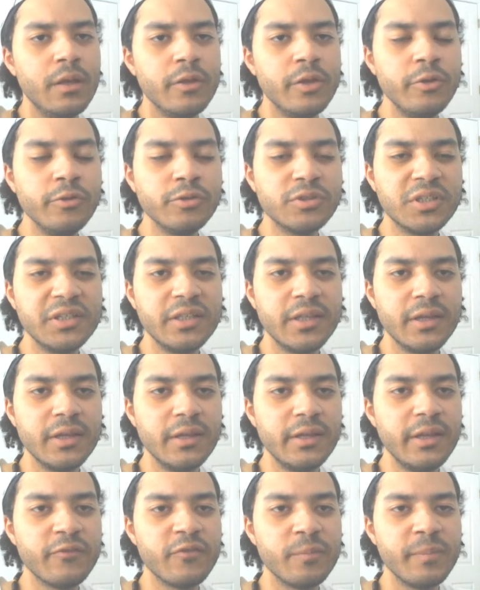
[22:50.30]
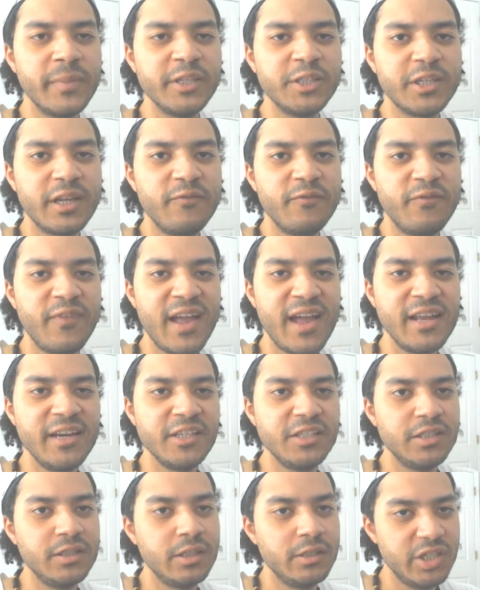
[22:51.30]
Usually the information I find
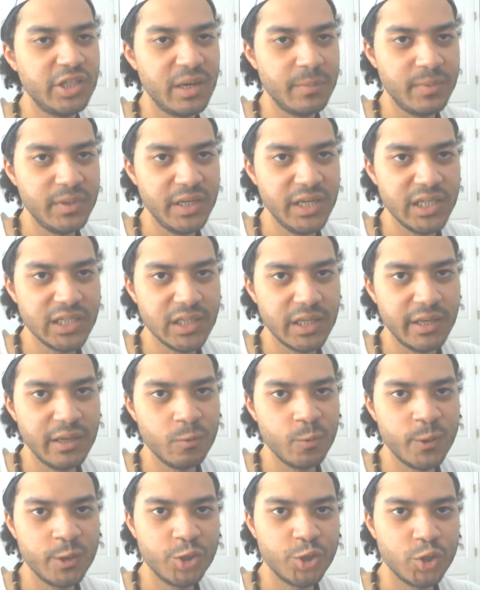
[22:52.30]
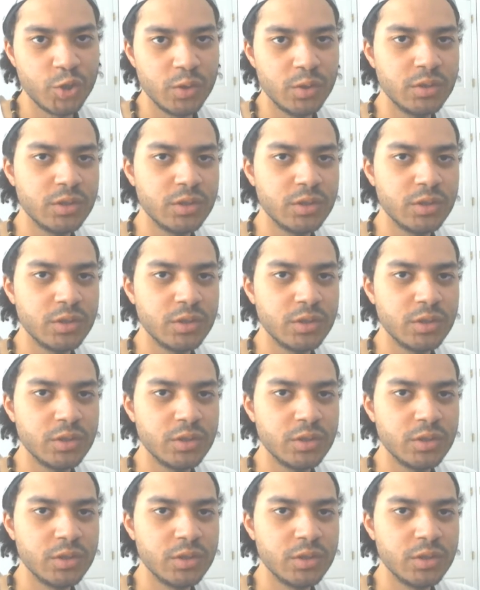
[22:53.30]
is in the Japanese language.